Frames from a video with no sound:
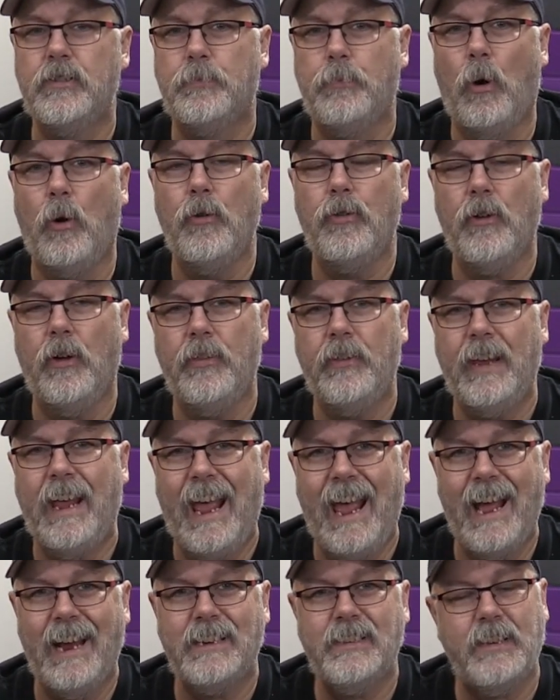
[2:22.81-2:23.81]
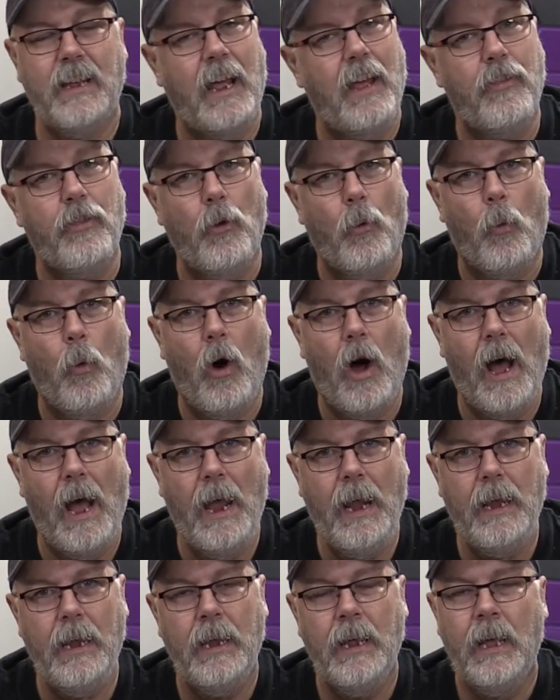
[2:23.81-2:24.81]
both on the X and the
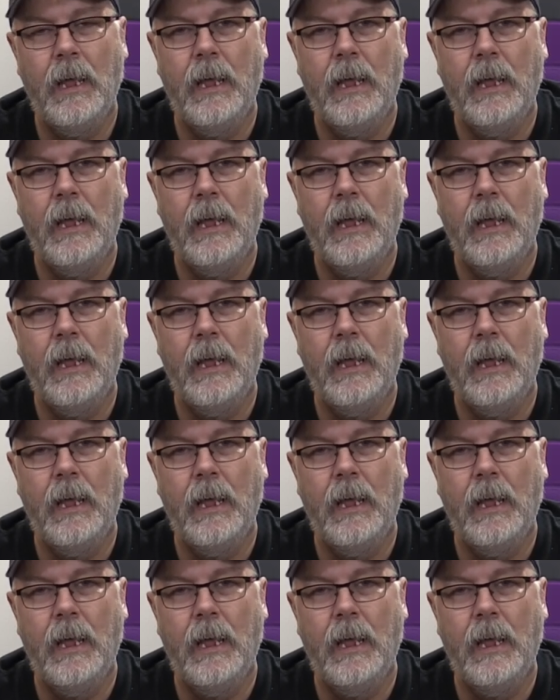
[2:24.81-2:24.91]
Y.